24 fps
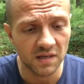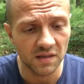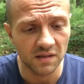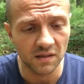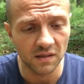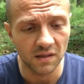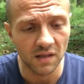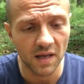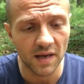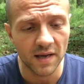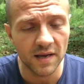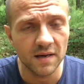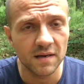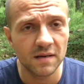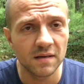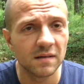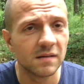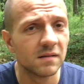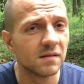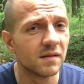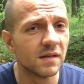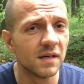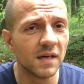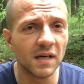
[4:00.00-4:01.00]
it in the light.
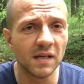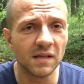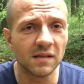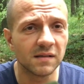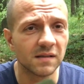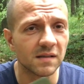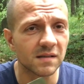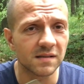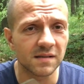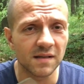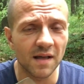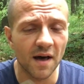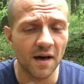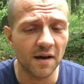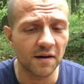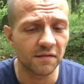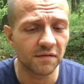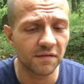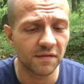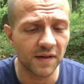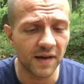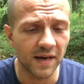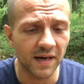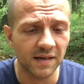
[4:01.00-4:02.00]
It does not
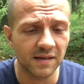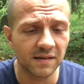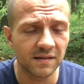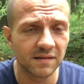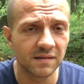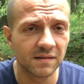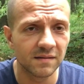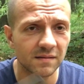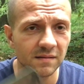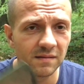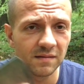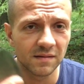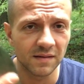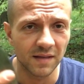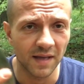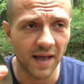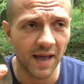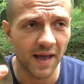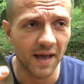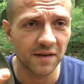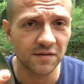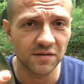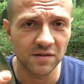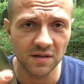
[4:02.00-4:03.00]
affect the
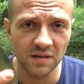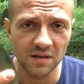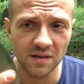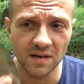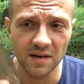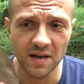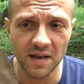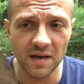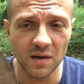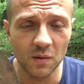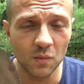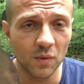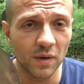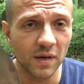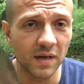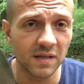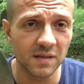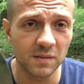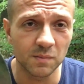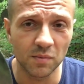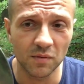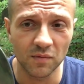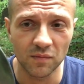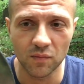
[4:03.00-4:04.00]
hatchet in any way,
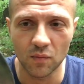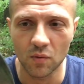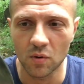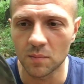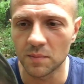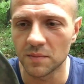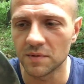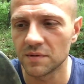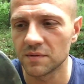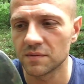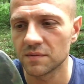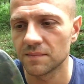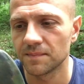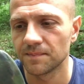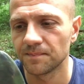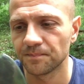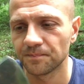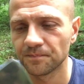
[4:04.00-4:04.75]
its performance.